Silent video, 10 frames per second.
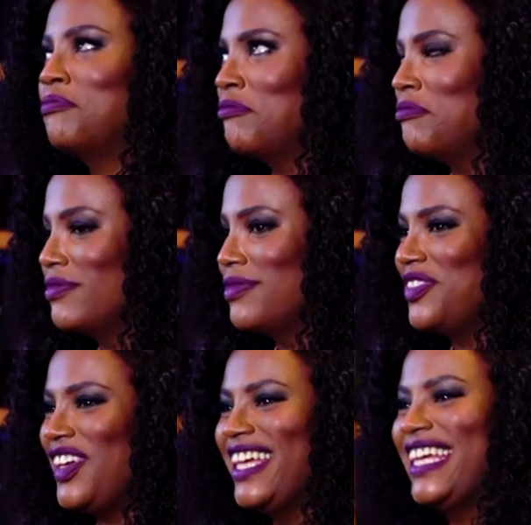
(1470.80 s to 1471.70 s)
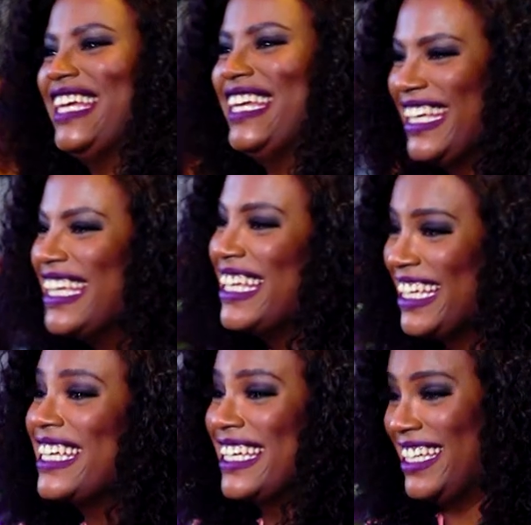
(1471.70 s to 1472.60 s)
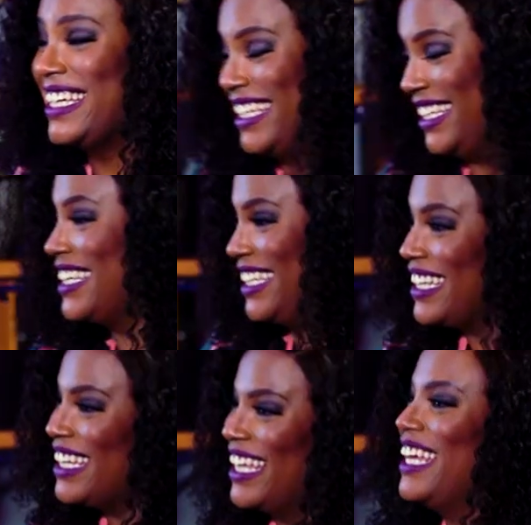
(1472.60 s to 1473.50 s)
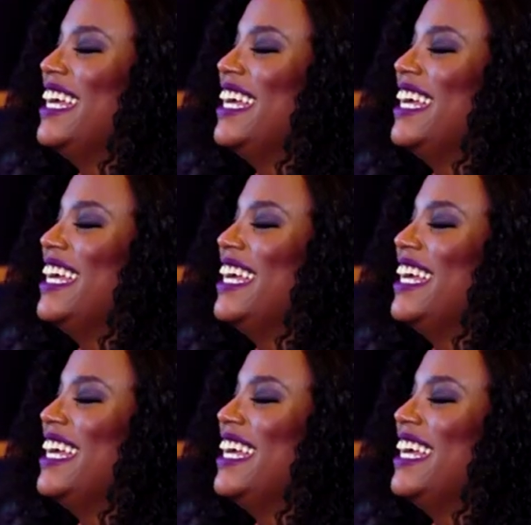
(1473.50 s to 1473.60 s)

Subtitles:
Yes, for them, for them doing